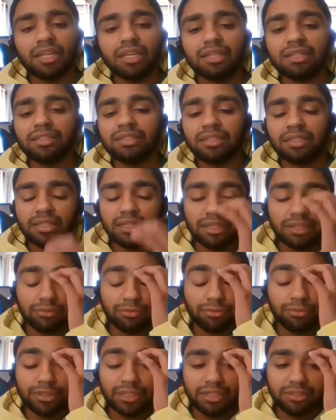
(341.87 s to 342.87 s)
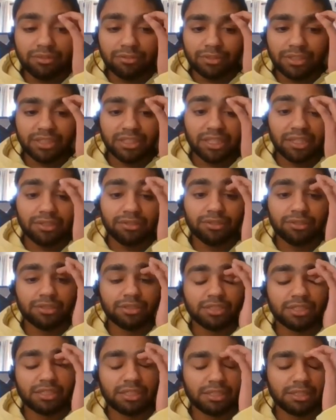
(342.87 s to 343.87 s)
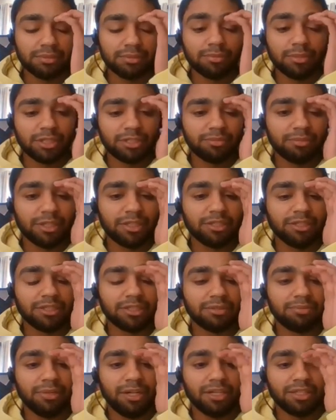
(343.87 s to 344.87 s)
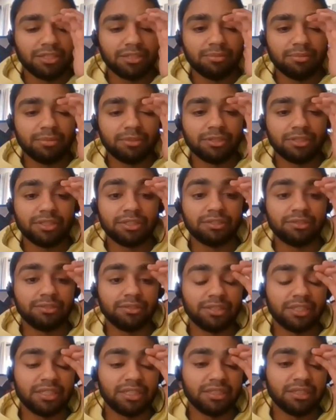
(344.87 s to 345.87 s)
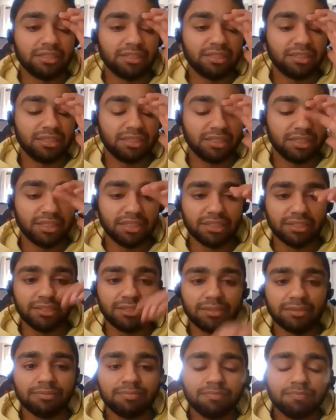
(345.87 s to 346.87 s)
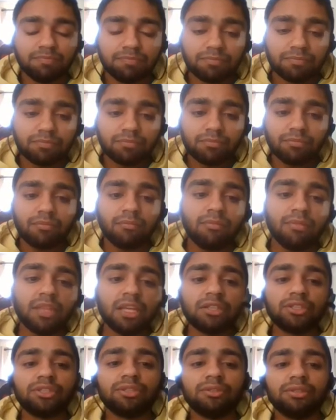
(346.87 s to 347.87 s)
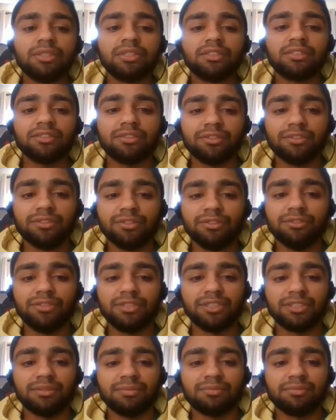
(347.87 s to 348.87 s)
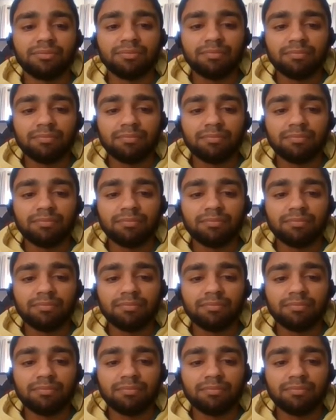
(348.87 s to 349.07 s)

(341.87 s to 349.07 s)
It really recycles as much metal as possible to create steel. So in conclusion,